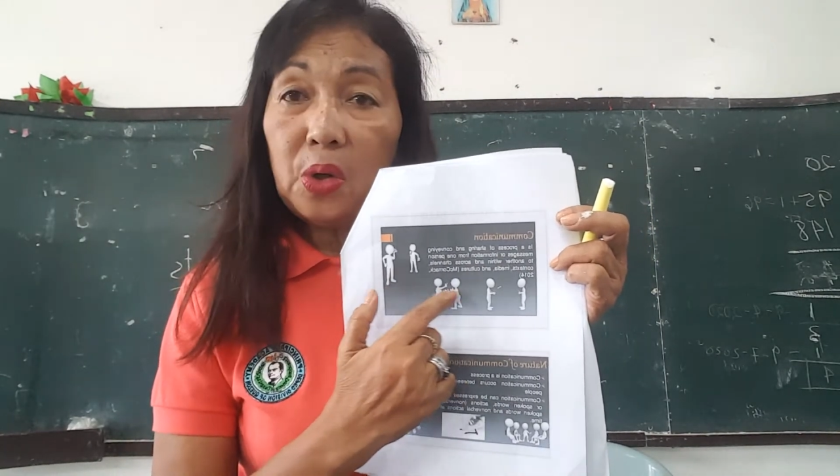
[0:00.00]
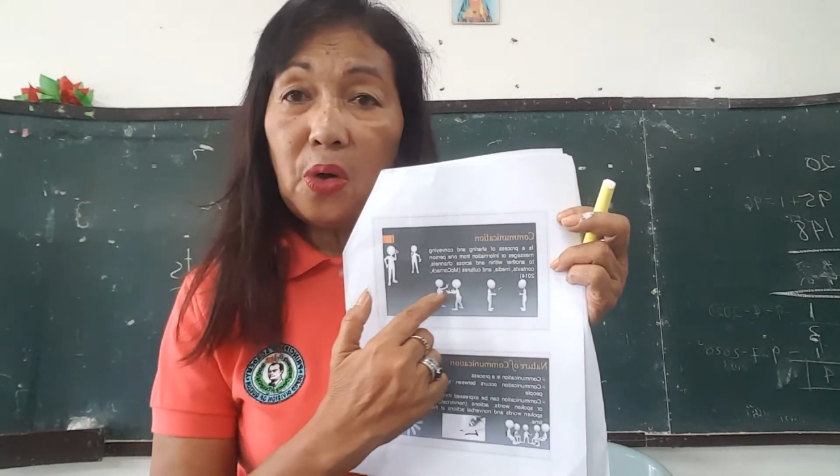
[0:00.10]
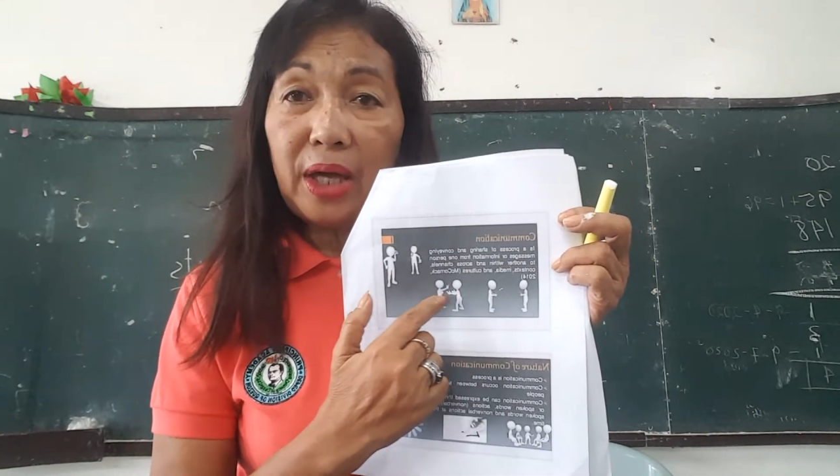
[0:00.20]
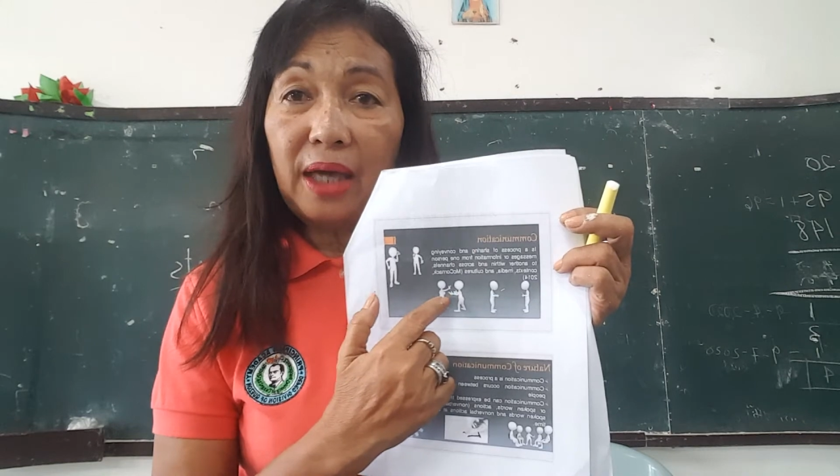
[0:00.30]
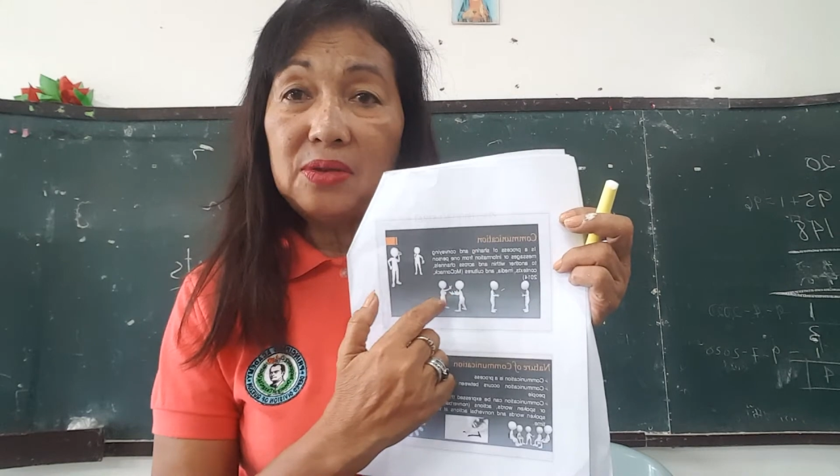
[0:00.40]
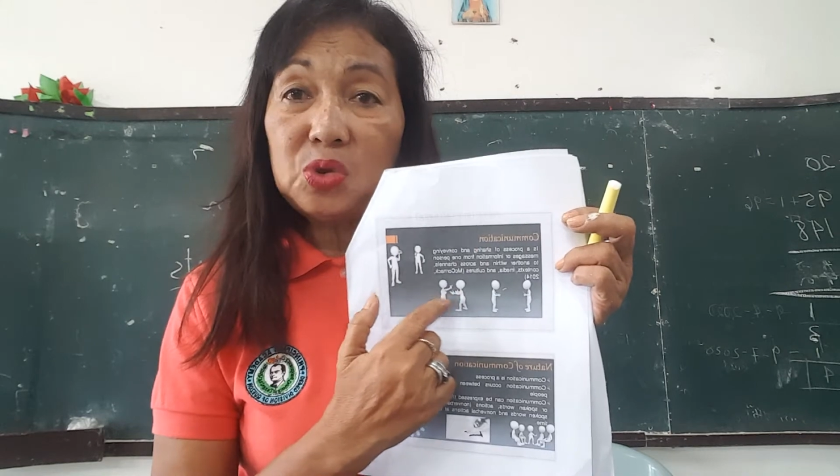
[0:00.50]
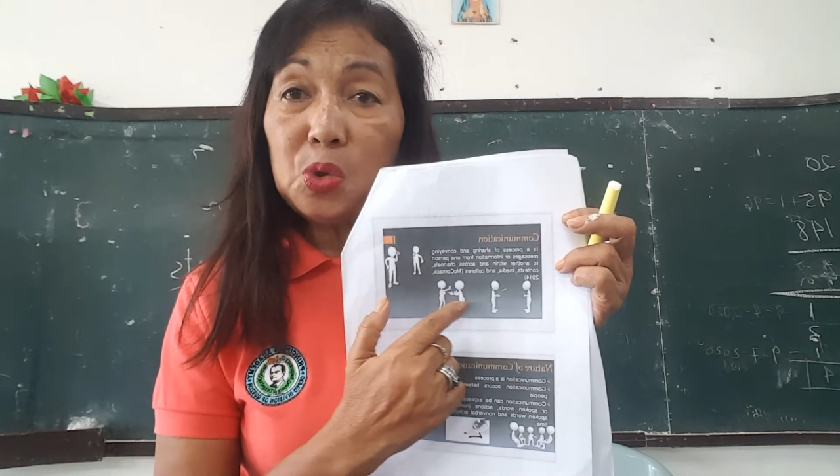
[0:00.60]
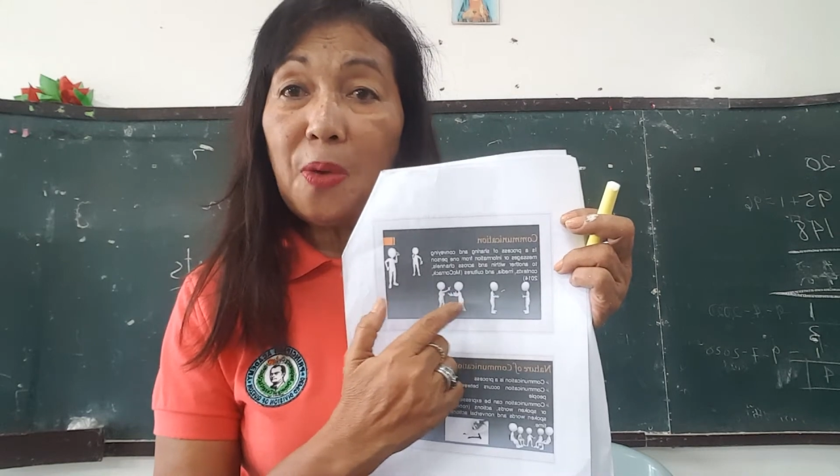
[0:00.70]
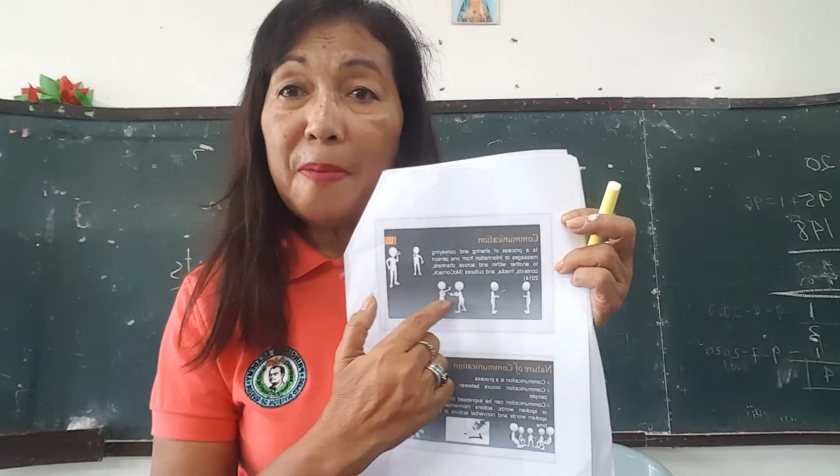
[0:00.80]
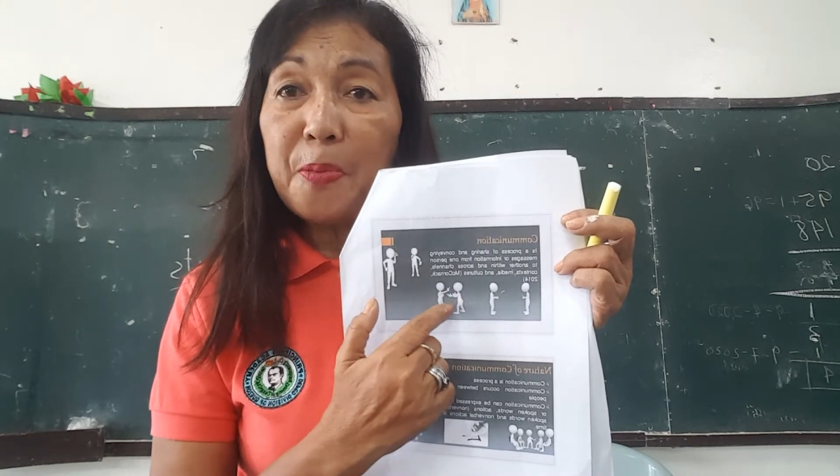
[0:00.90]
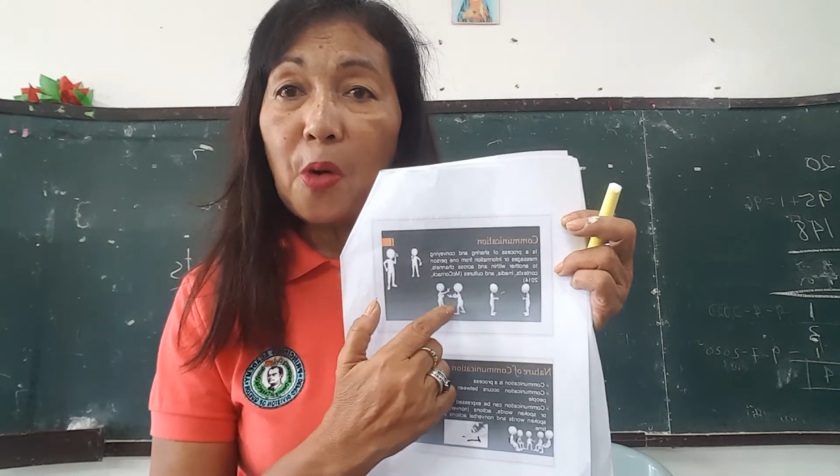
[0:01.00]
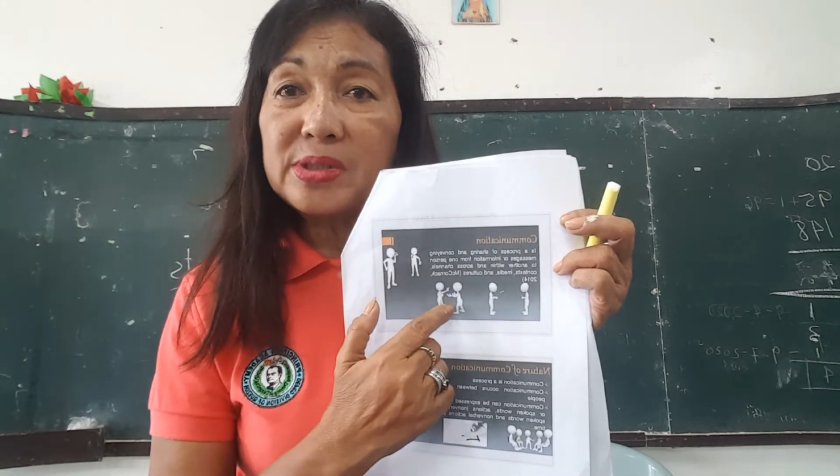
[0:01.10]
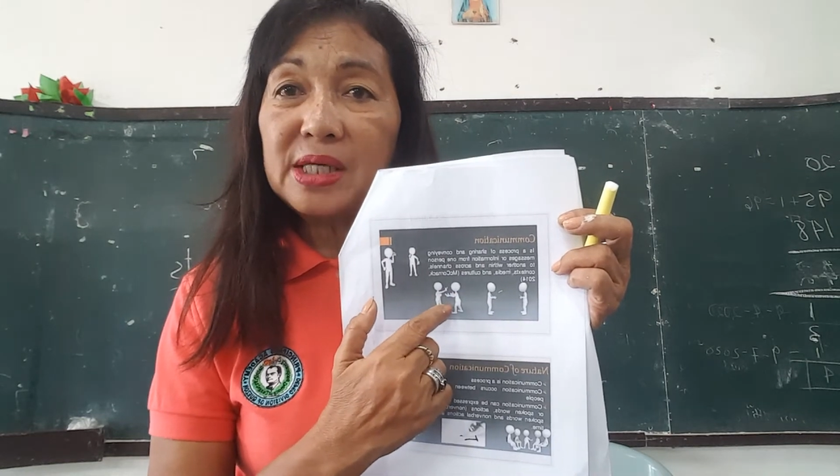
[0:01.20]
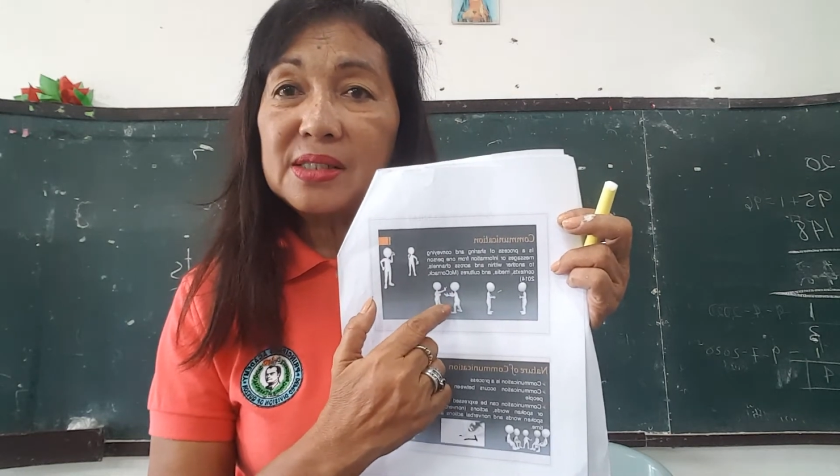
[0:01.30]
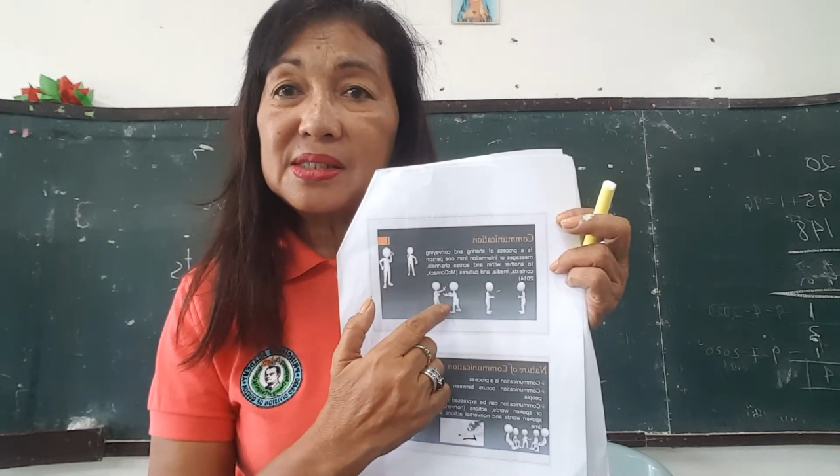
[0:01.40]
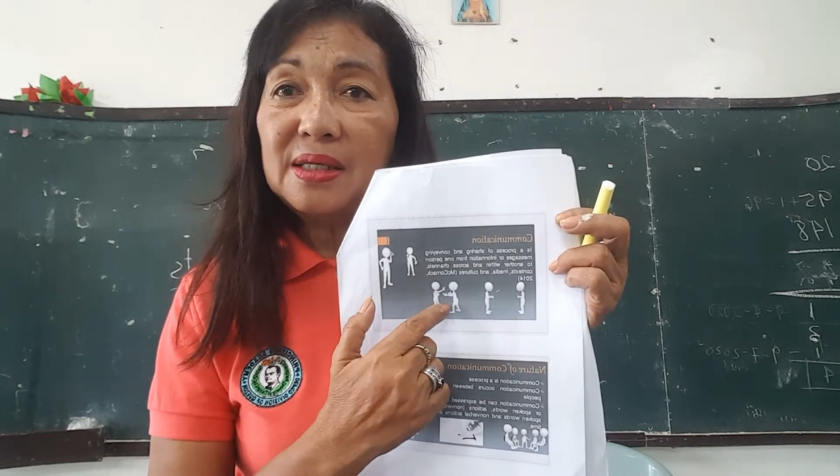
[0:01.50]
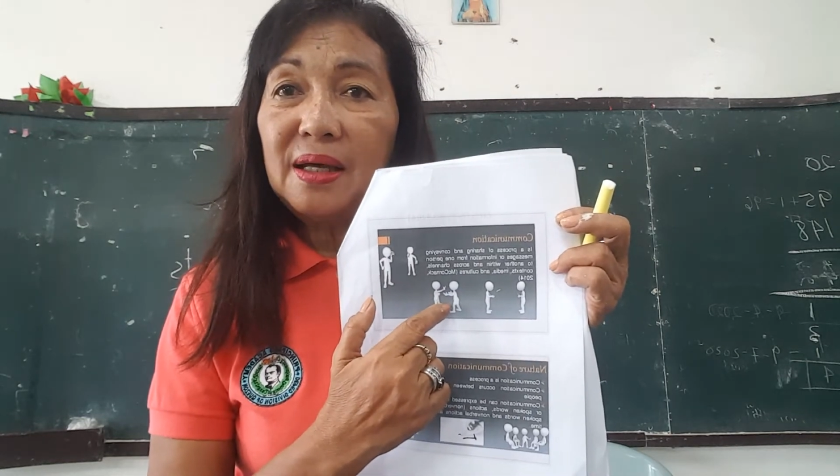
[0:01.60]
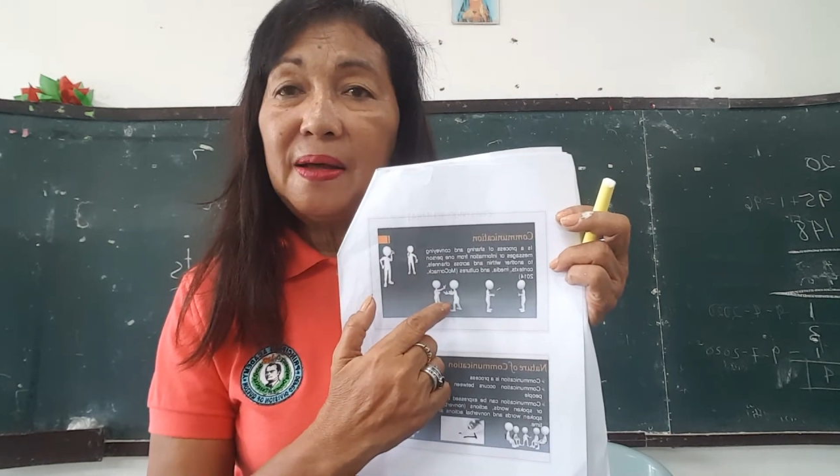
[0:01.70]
Okay, two-way process.